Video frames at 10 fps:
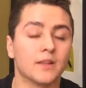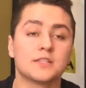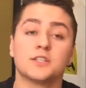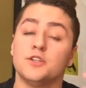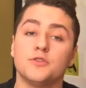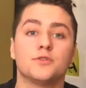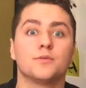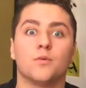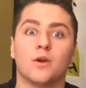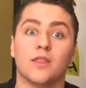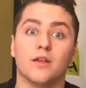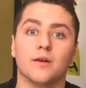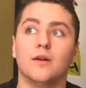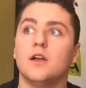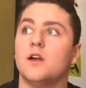Let's use one of
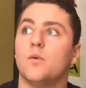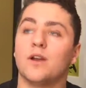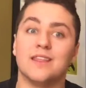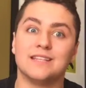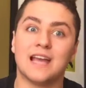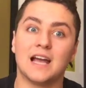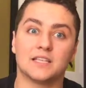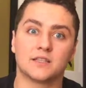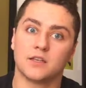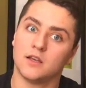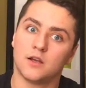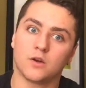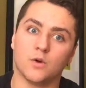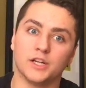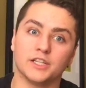the test
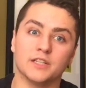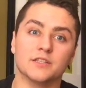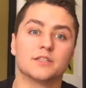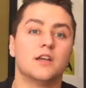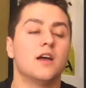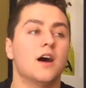questions.